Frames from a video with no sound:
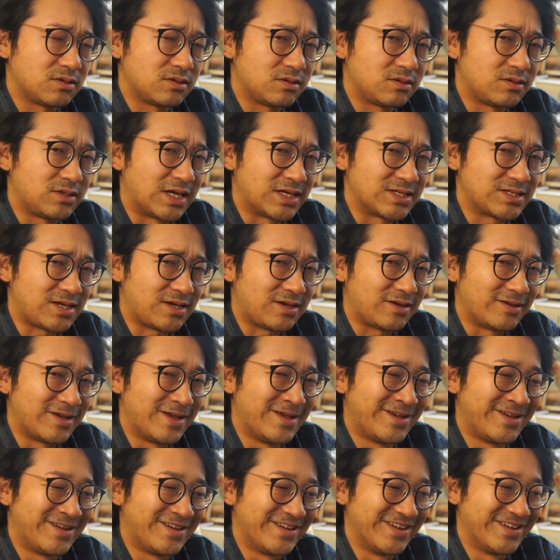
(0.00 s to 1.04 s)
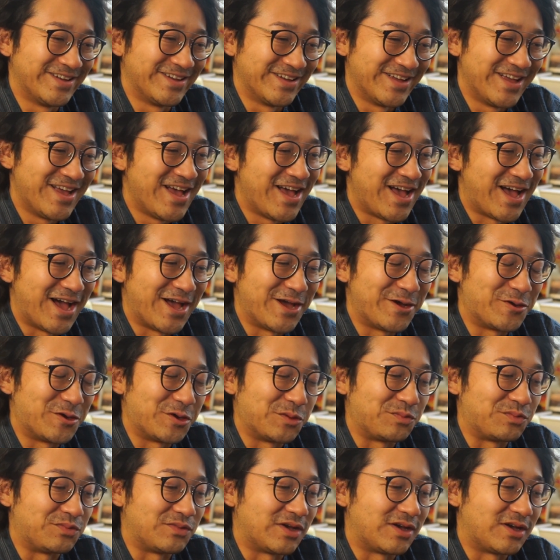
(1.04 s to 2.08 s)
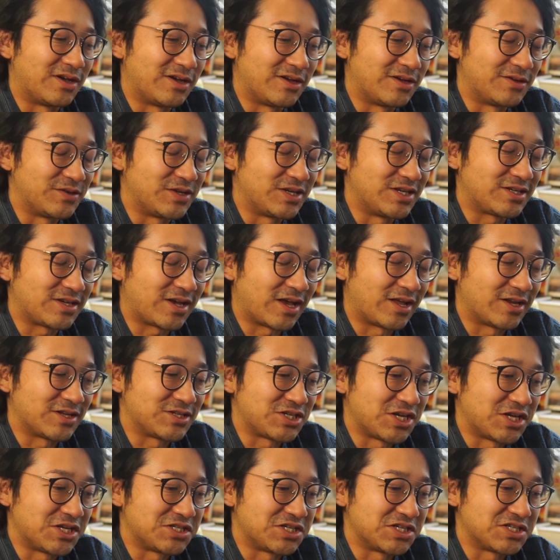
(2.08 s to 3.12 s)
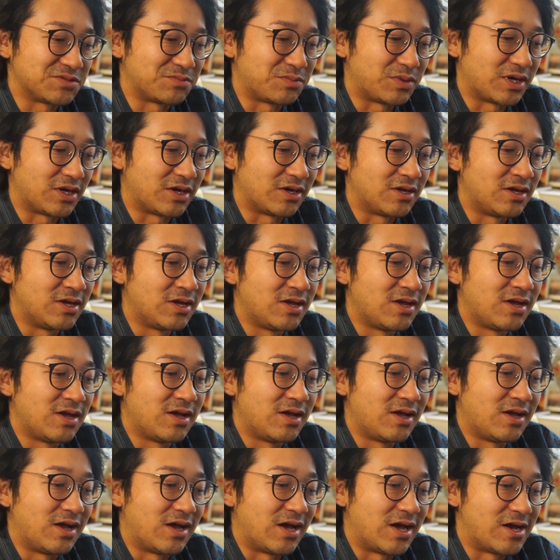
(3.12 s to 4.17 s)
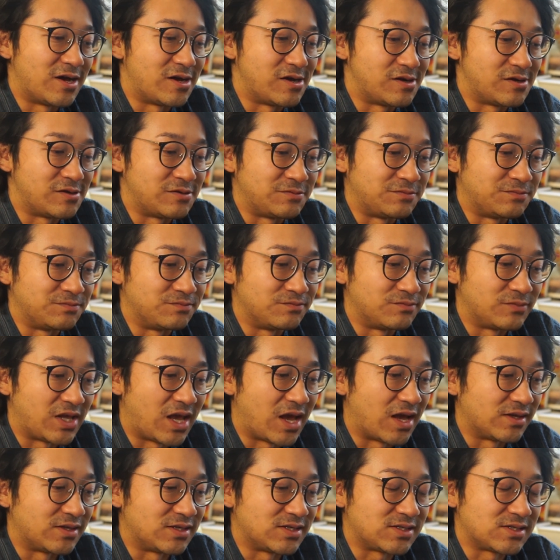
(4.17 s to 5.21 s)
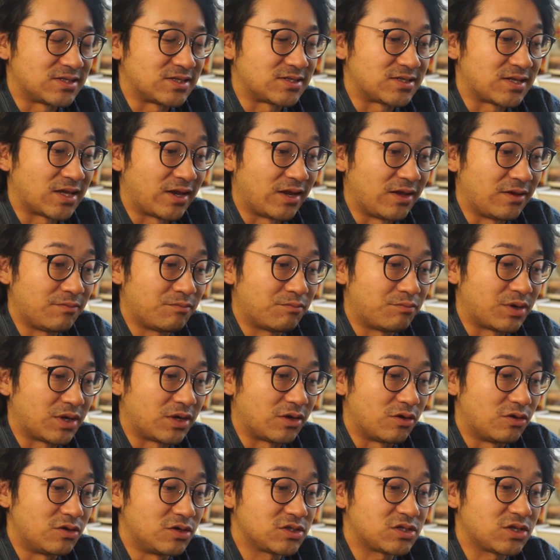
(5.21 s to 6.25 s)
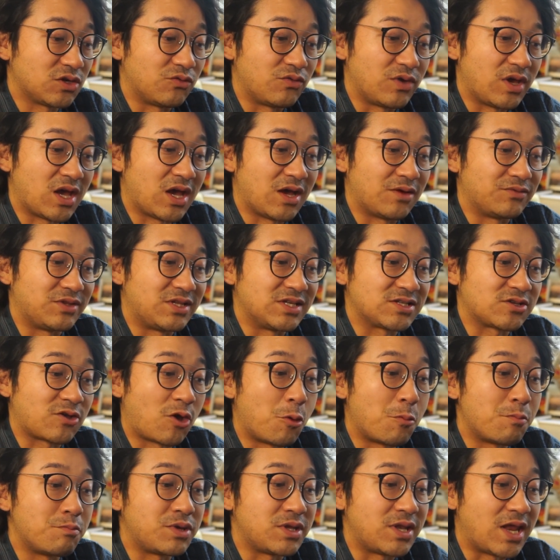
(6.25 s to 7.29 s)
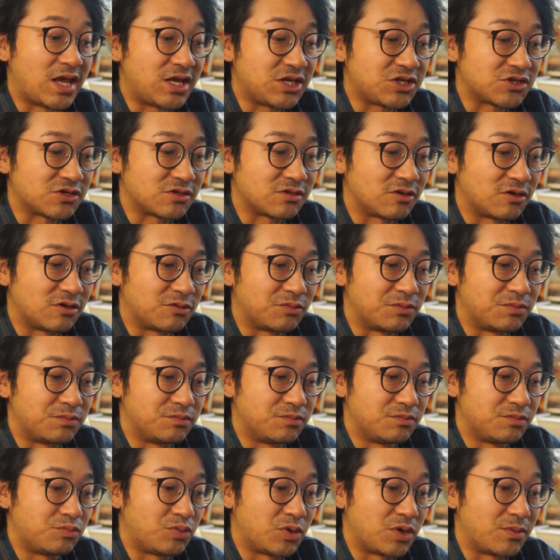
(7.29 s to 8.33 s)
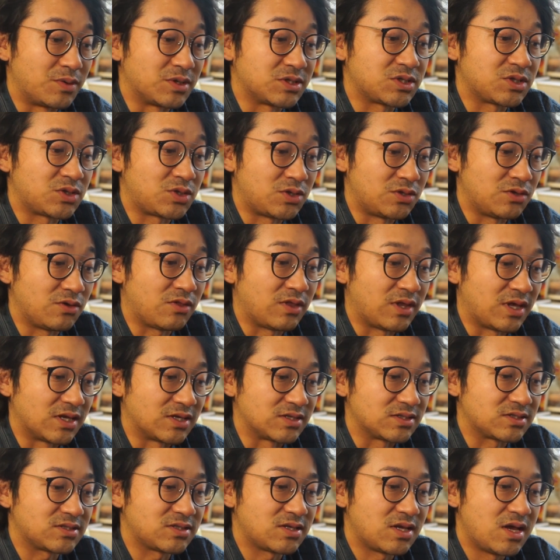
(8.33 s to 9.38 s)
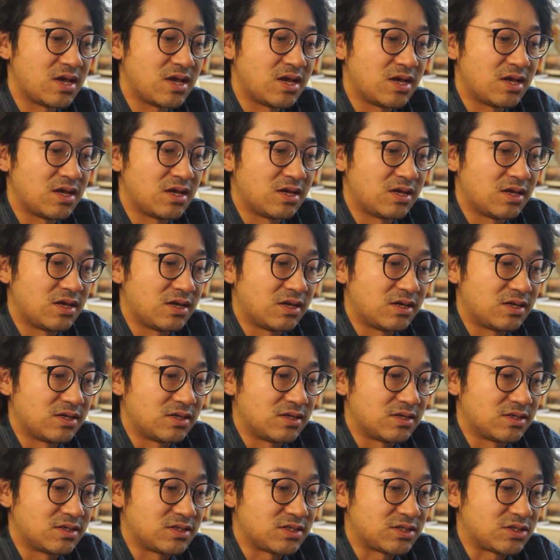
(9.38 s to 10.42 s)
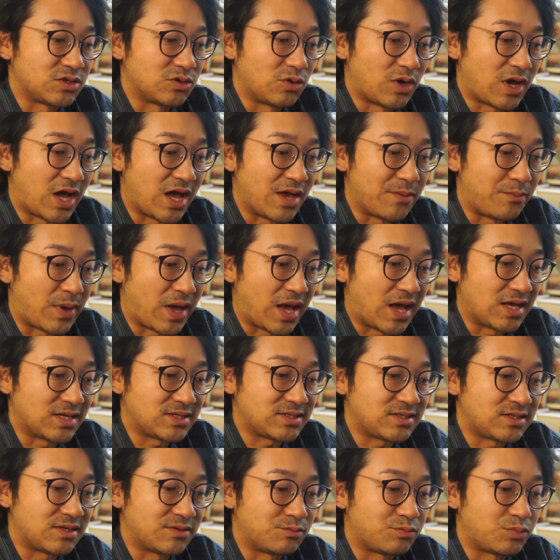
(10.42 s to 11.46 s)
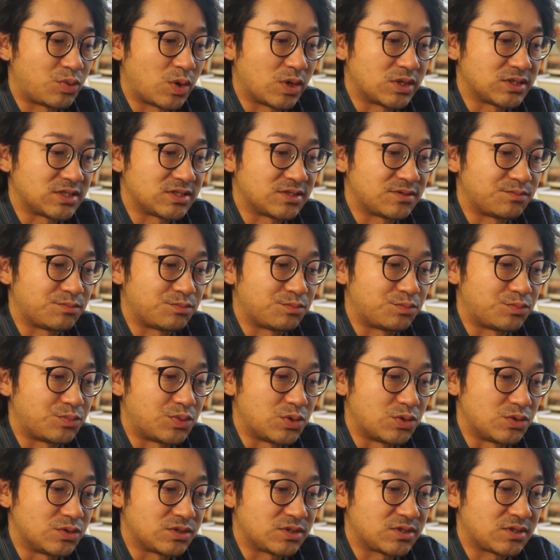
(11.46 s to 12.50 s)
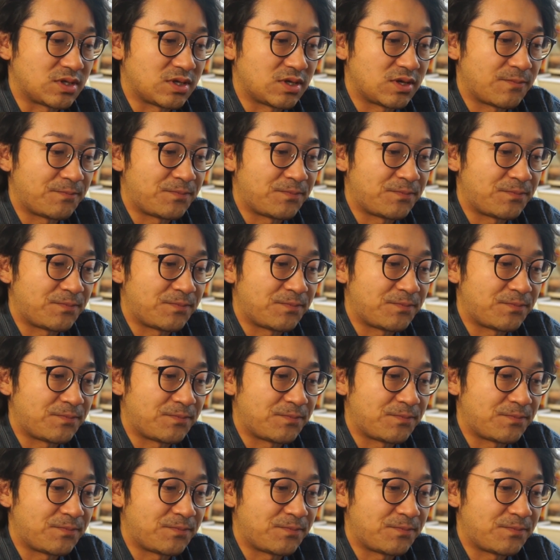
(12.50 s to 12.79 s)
Does it? I hope it kind of changes, but yeah, this is a setting. But also we have this combination of previous 2 things. So high pass and presence boost.